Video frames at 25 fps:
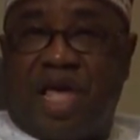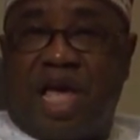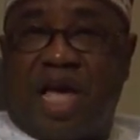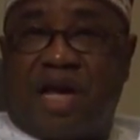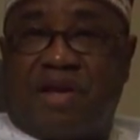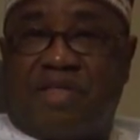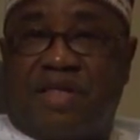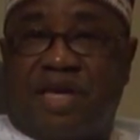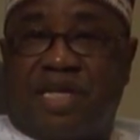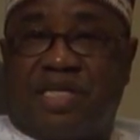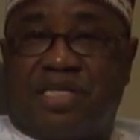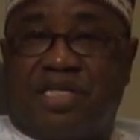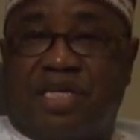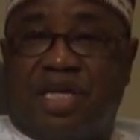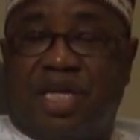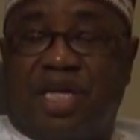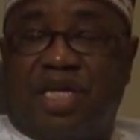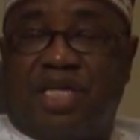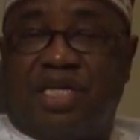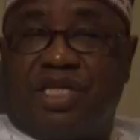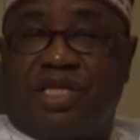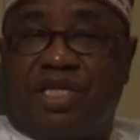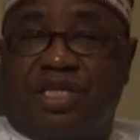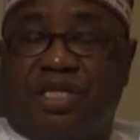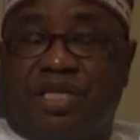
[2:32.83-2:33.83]
Act that
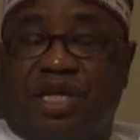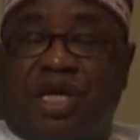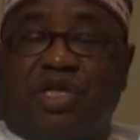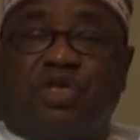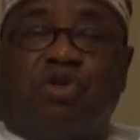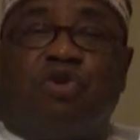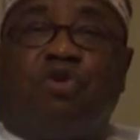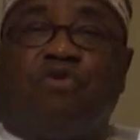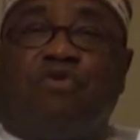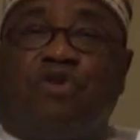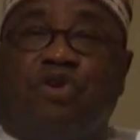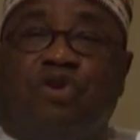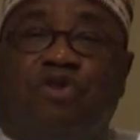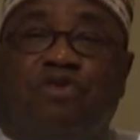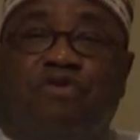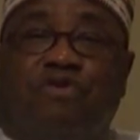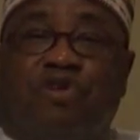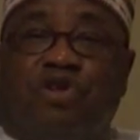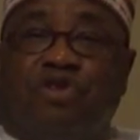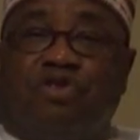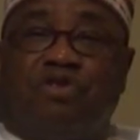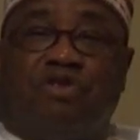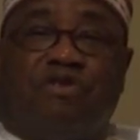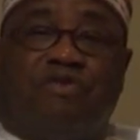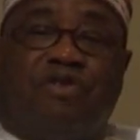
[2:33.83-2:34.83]
says National Open
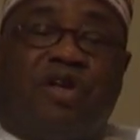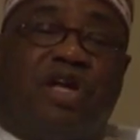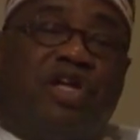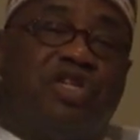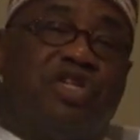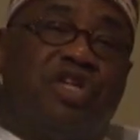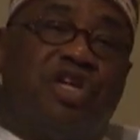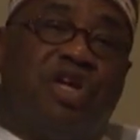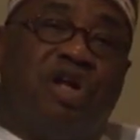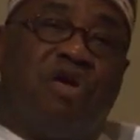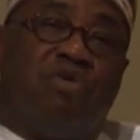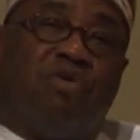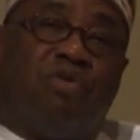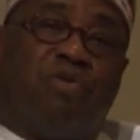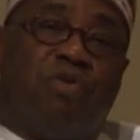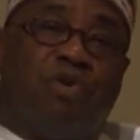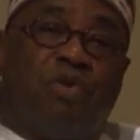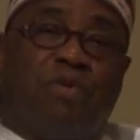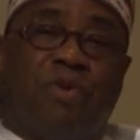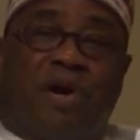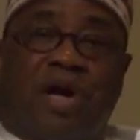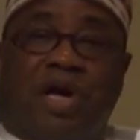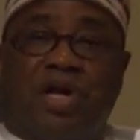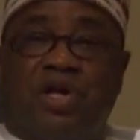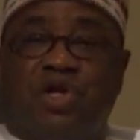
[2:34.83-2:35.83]
University of Nigeria will
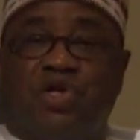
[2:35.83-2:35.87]
provide